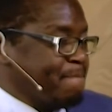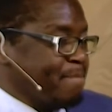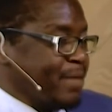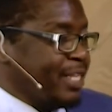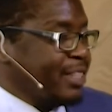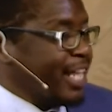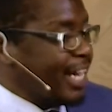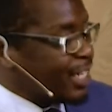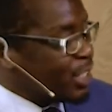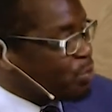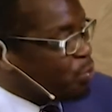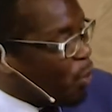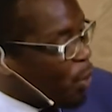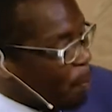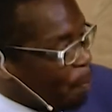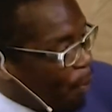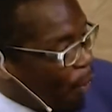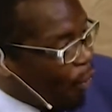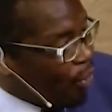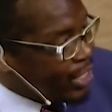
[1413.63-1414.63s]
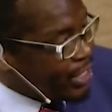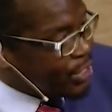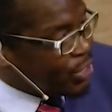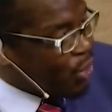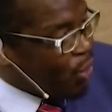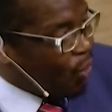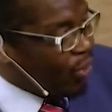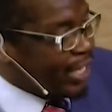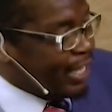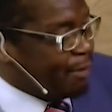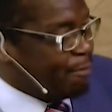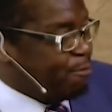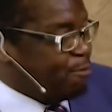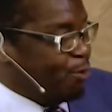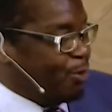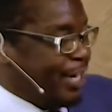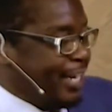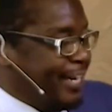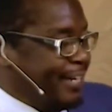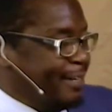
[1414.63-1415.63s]
And that is what Paul is calling
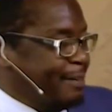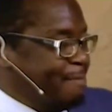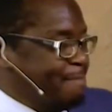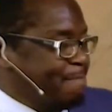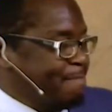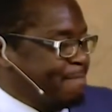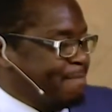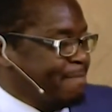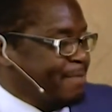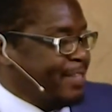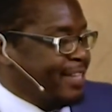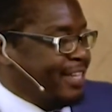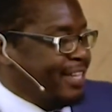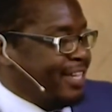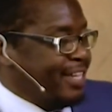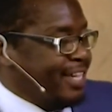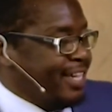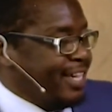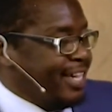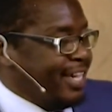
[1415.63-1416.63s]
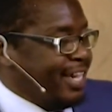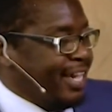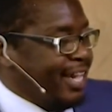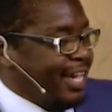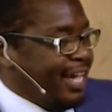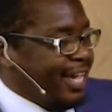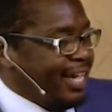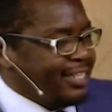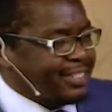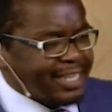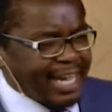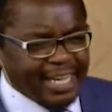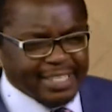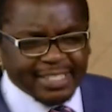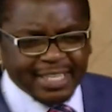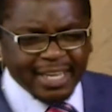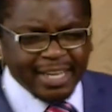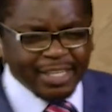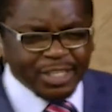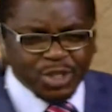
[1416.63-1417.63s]
for here. He's
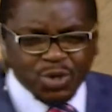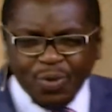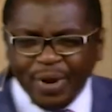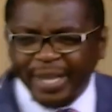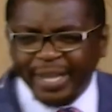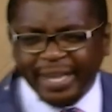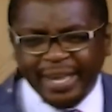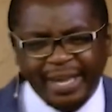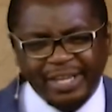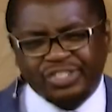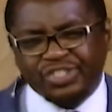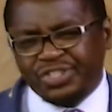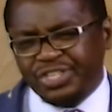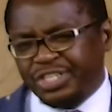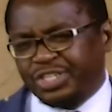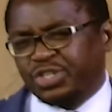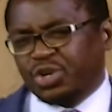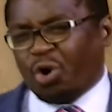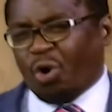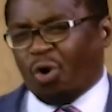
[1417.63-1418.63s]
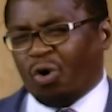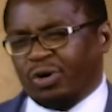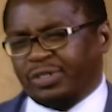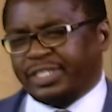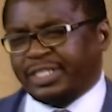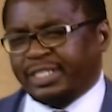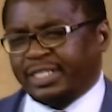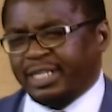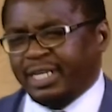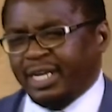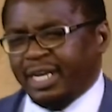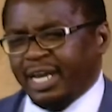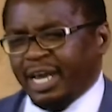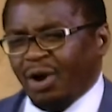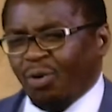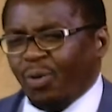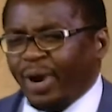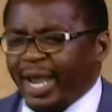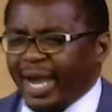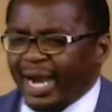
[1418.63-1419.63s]
asking us to engage this course,
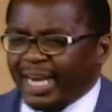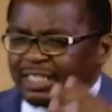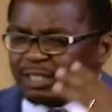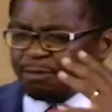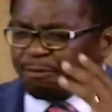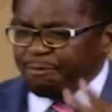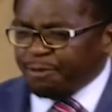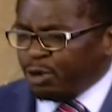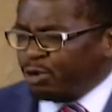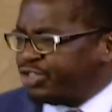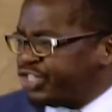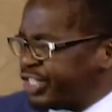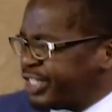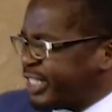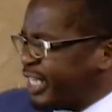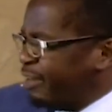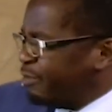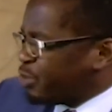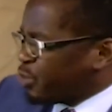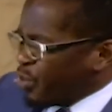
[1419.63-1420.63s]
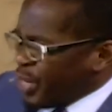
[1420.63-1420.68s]
where as fugitives,